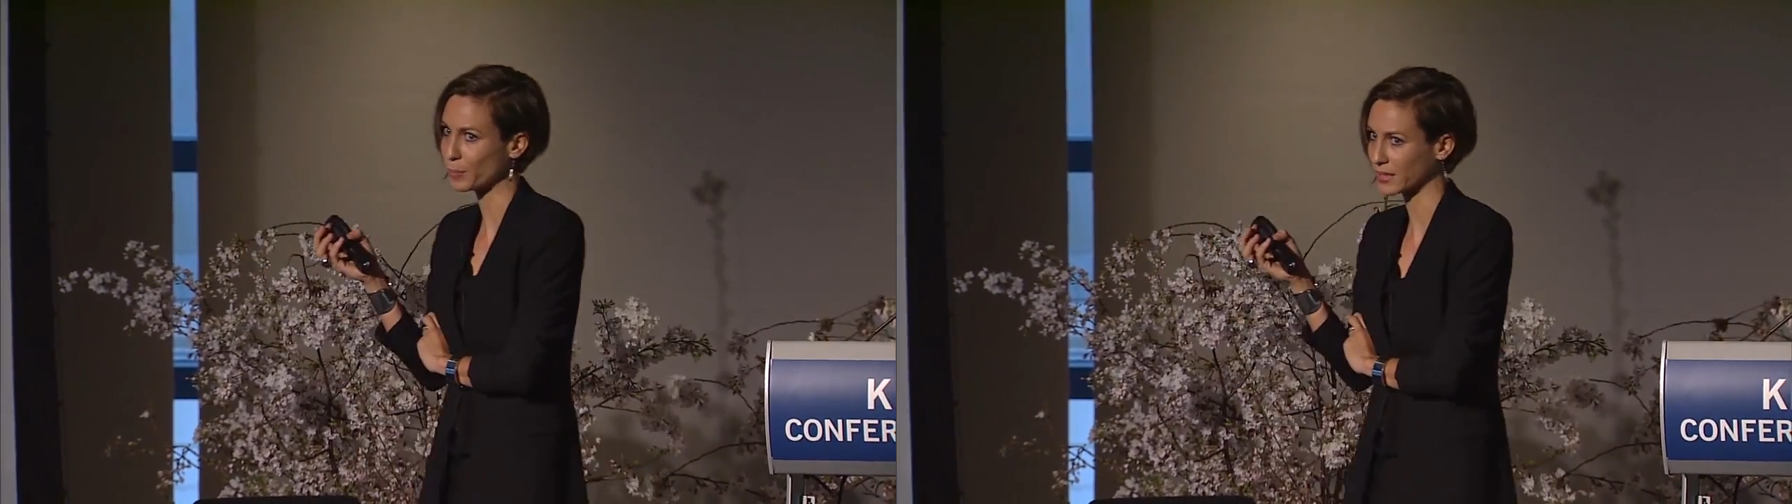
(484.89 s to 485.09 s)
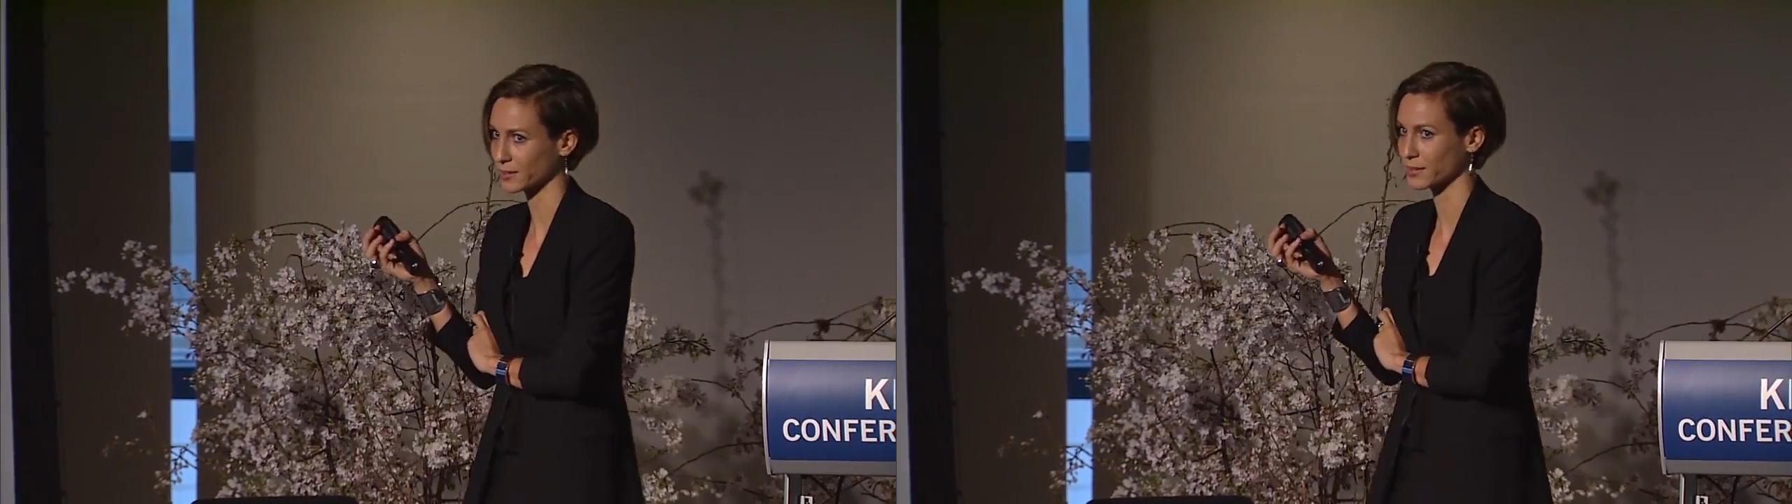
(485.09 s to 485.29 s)

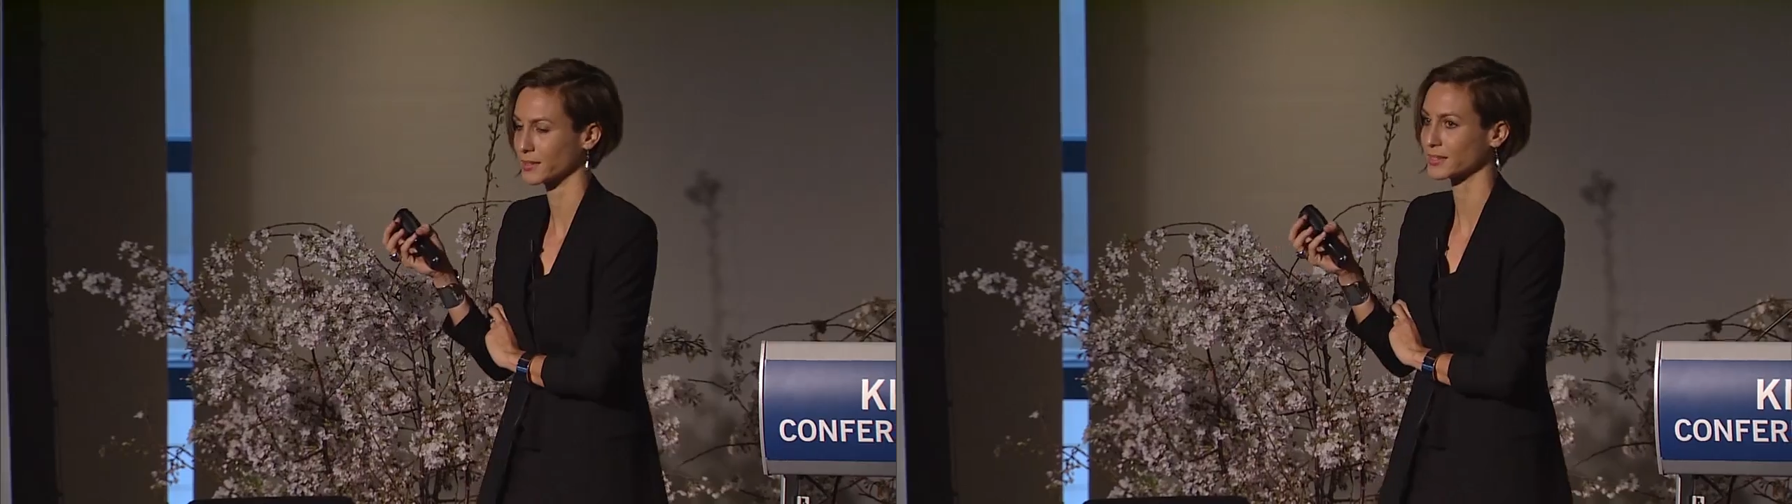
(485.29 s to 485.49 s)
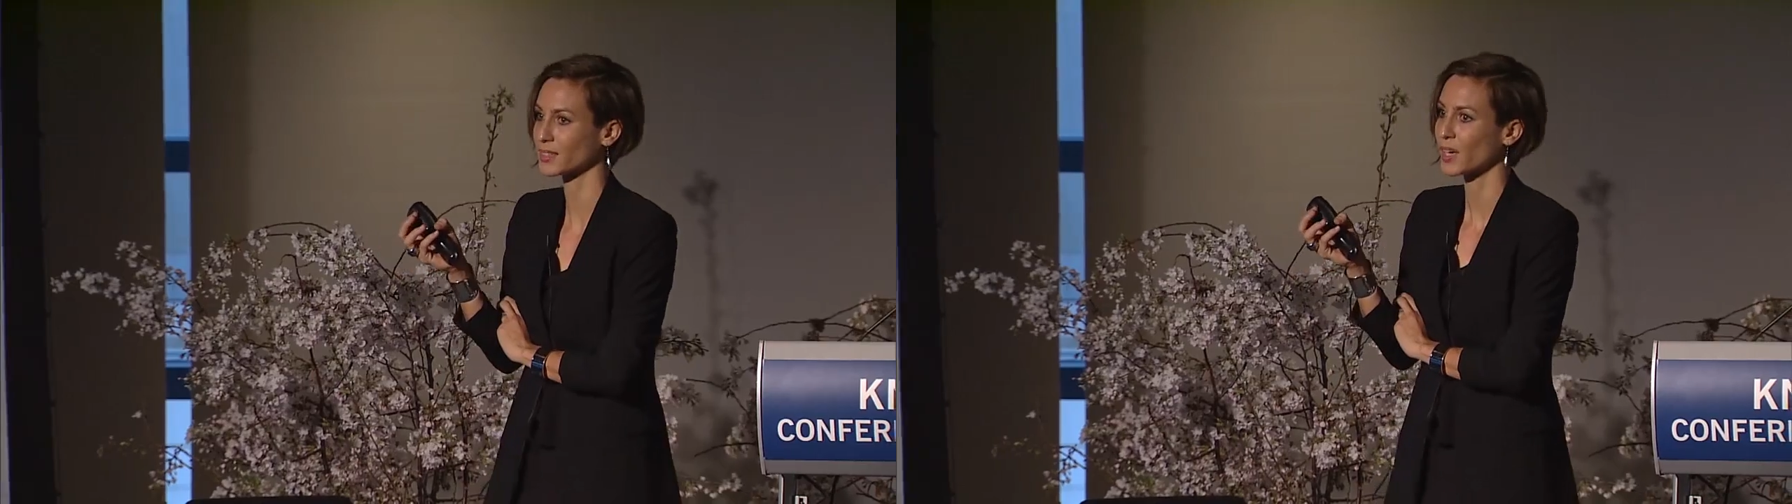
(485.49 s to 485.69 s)

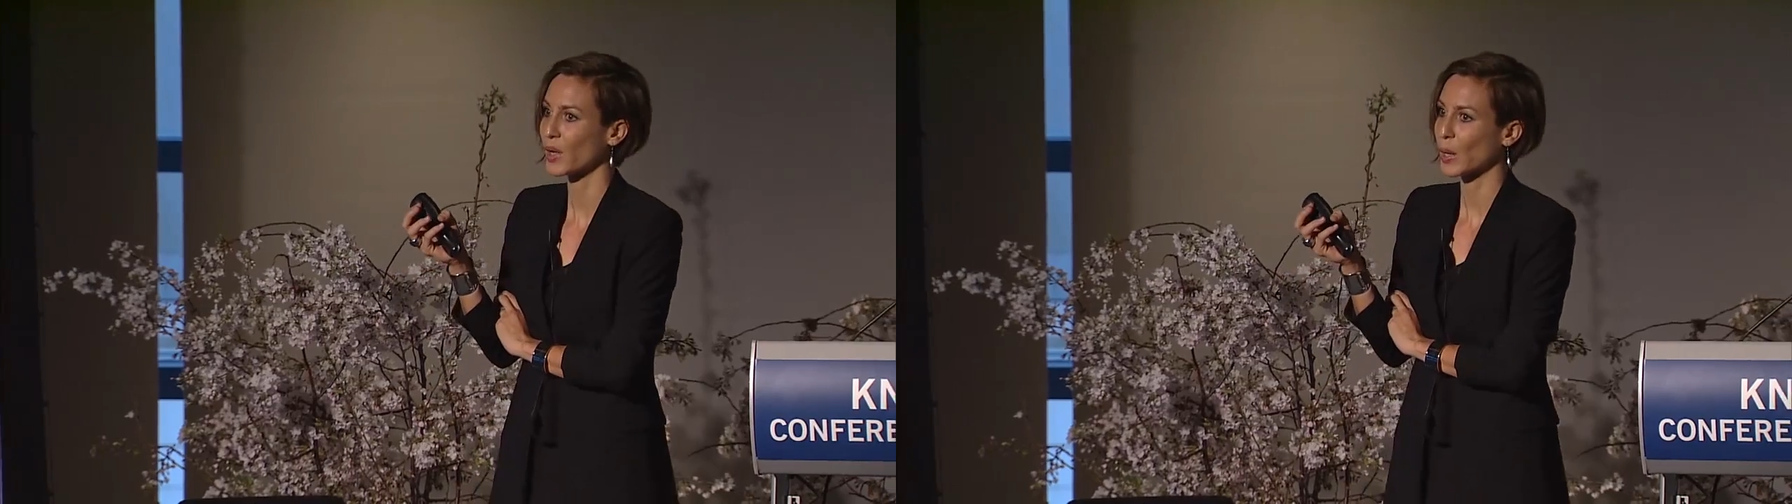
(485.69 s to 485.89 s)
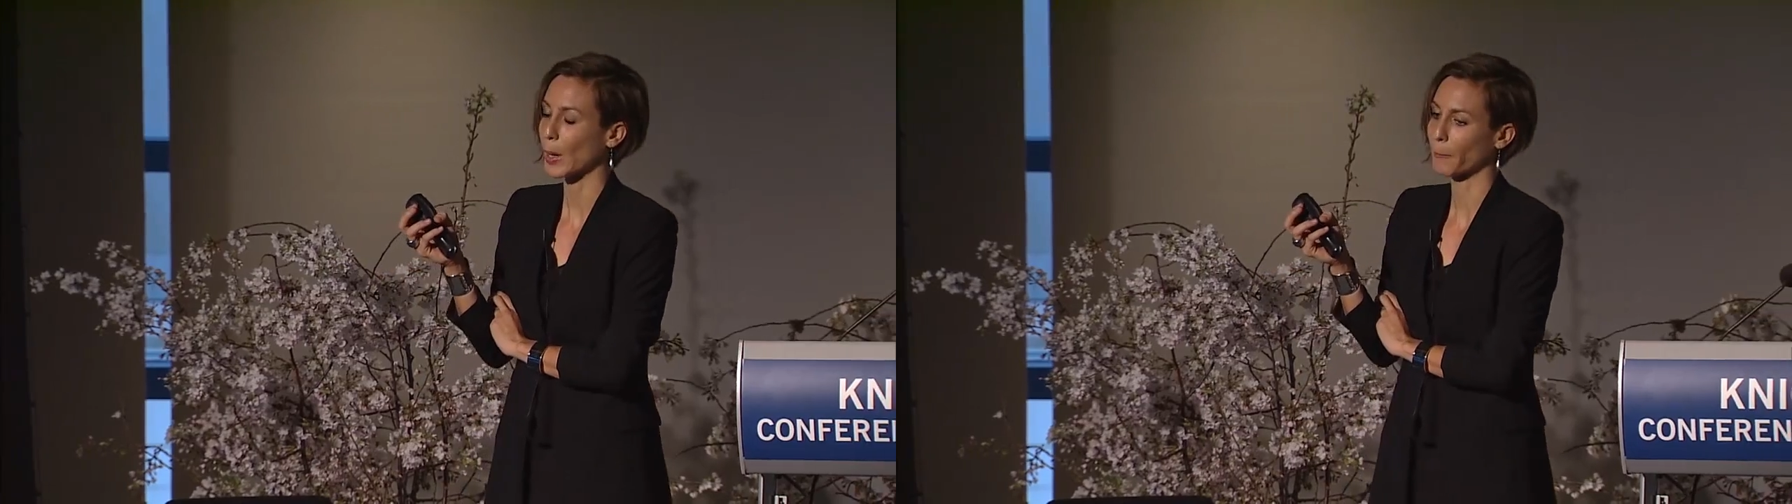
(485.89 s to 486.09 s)
because
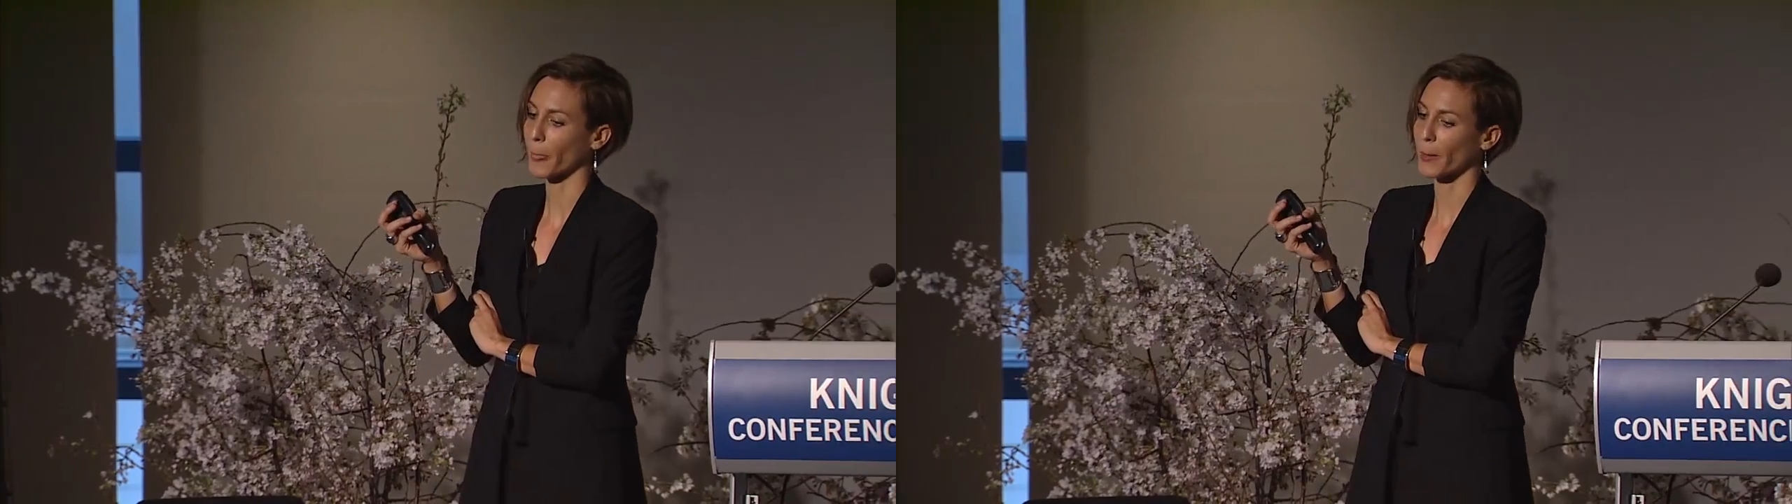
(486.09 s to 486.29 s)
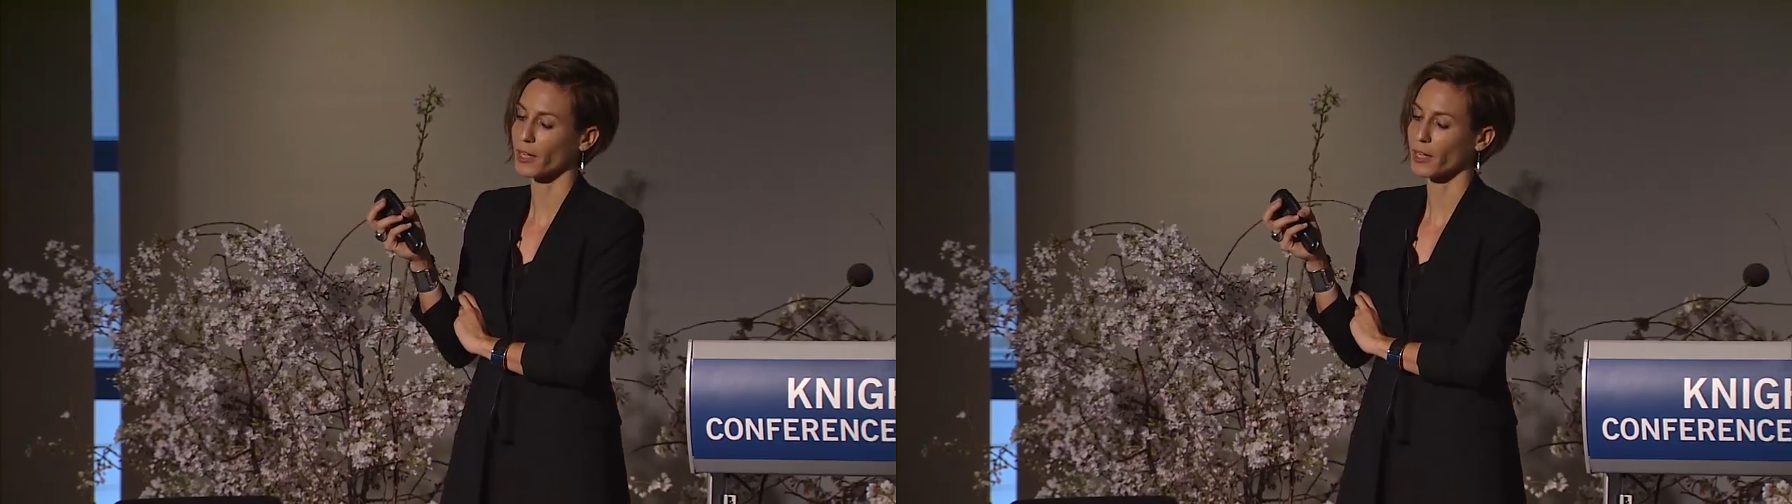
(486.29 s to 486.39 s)
um,